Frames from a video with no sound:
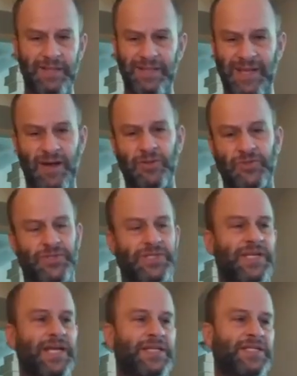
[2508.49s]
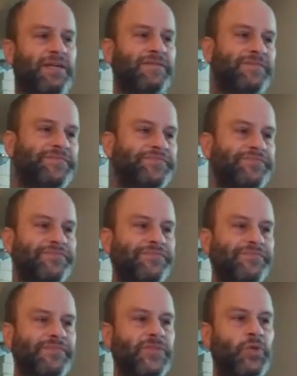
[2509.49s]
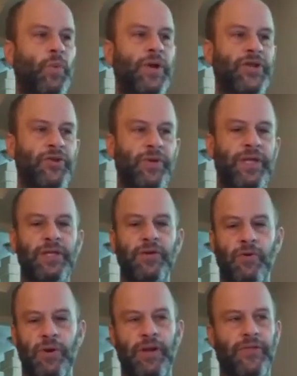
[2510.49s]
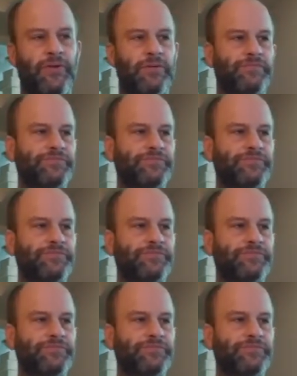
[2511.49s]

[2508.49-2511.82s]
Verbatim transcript: they all do this kind of stuff to one degree or another.